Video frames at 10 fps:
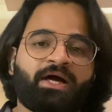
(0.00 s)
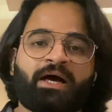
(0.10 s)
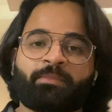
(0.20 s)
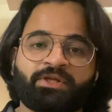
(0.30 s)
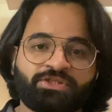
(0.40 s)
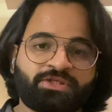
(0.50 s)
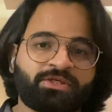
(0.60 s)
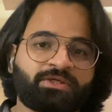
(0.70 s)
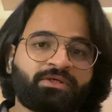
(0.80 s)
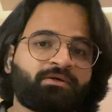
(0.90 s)
I'm going to
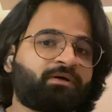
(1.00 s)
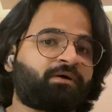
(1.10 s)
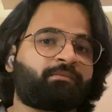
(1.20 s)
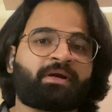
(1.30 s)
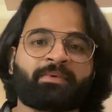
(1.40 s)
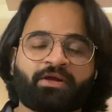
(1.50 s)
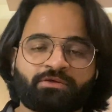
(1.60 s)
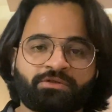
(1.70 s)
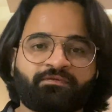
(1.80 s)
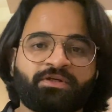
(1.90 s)
share my
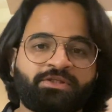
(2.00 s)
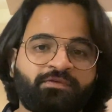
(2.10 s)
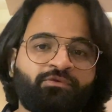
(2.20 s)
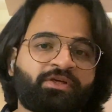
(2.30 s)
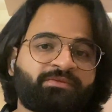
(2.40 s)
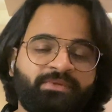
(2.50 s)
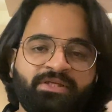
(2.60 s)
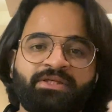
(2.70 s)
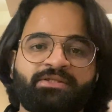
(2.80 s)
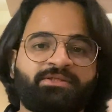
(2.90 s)
Microsoft interview
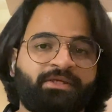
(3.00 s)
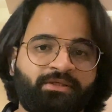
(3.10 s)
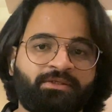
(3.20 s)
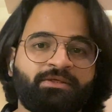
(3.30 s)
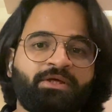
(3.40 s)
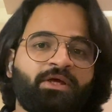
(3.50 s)
experience here.